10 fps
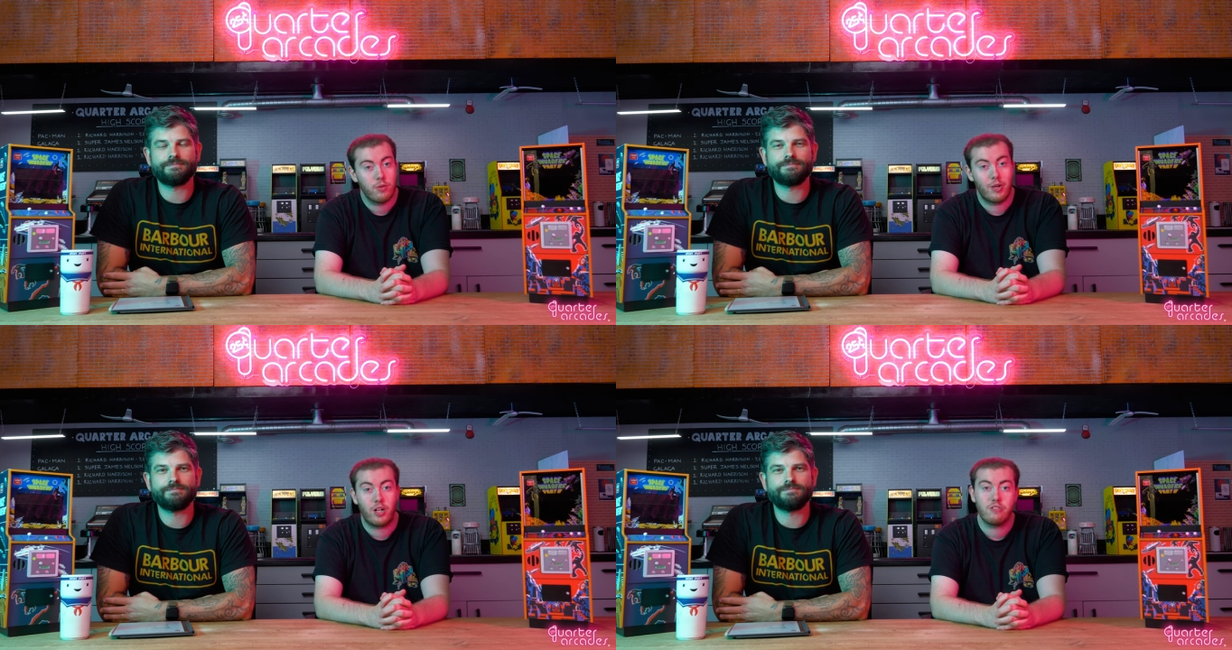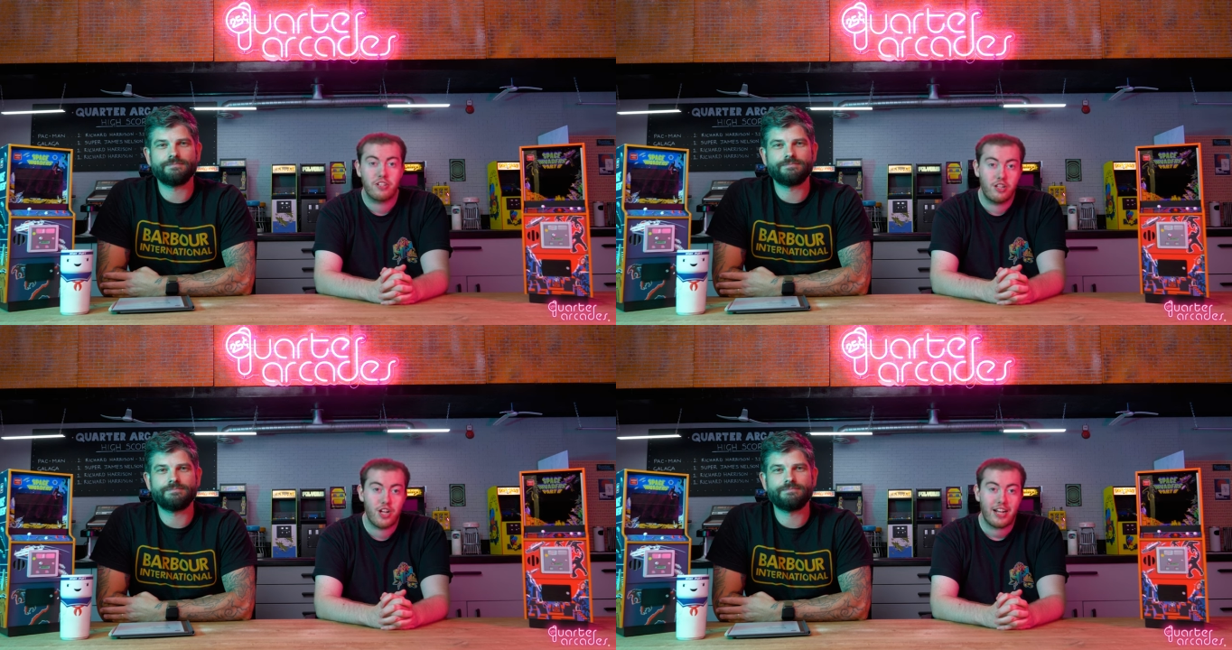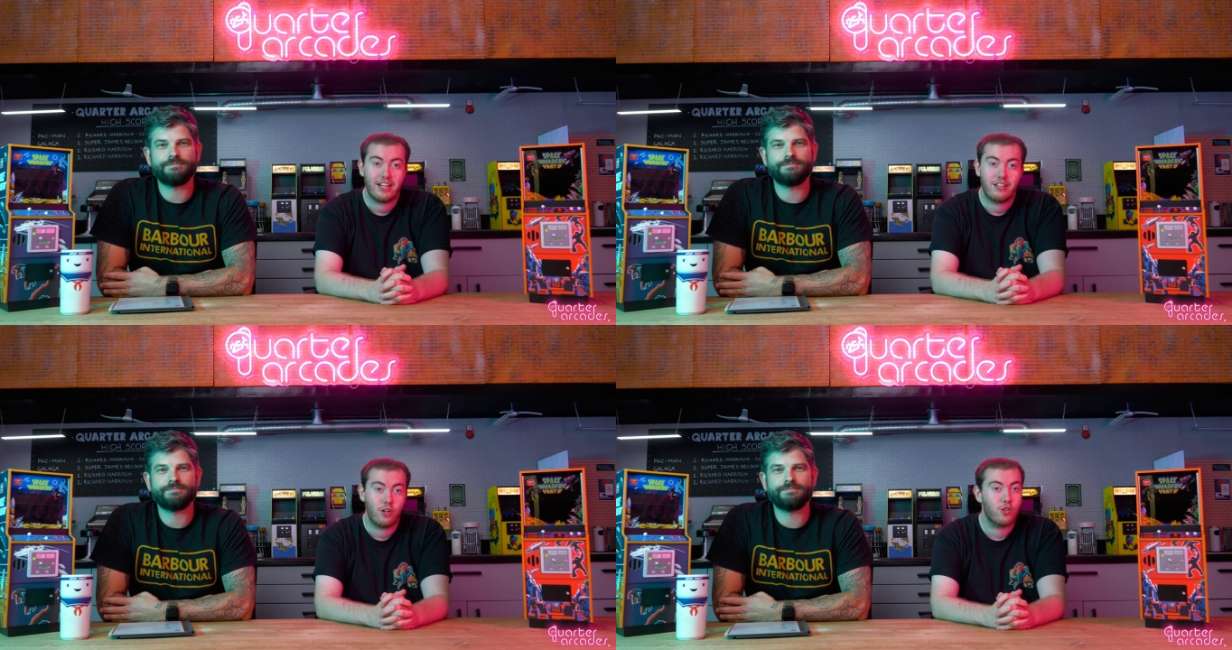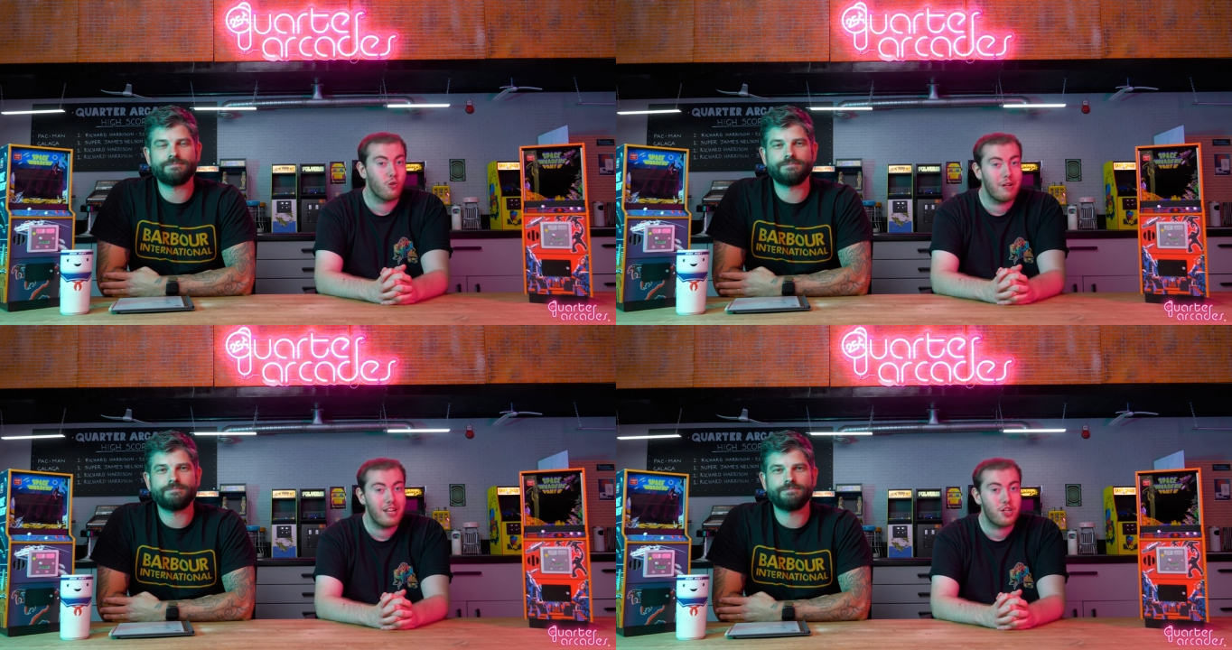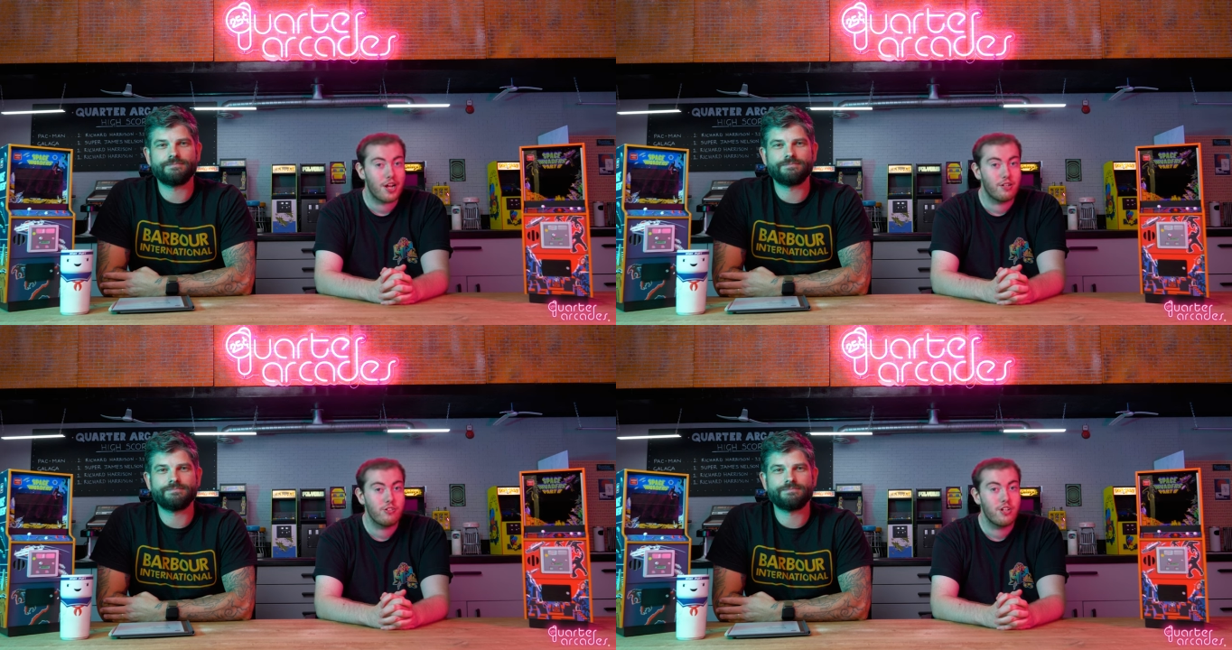Speaker 1: We're constantly checking our social media
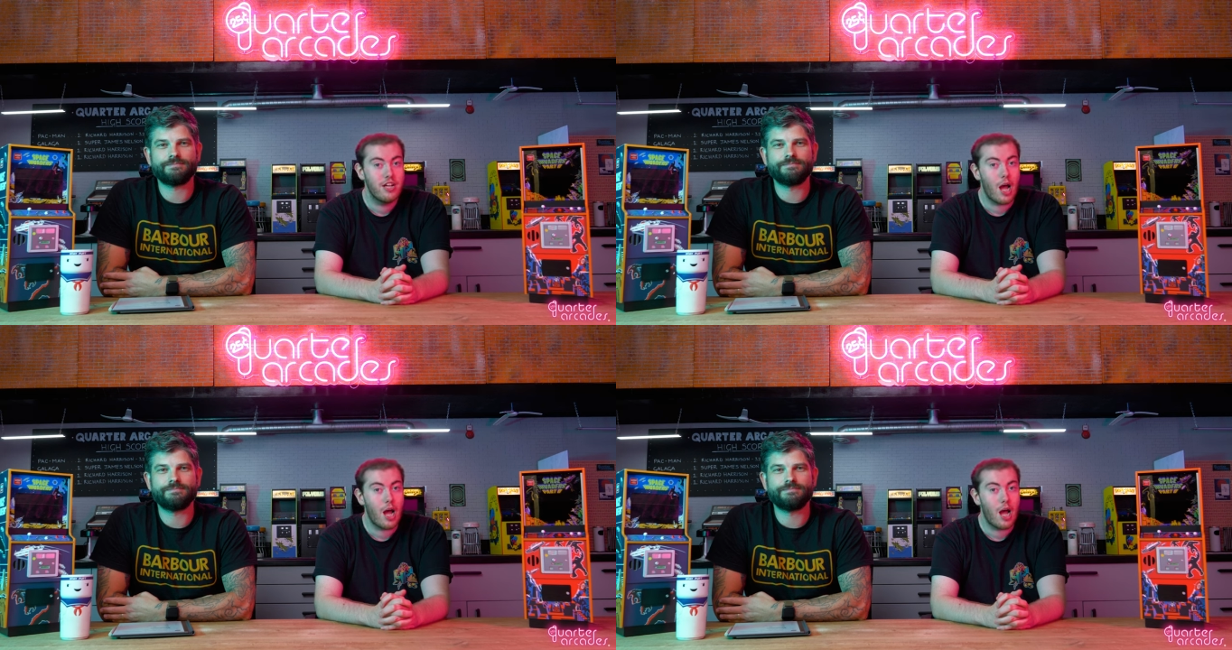channels,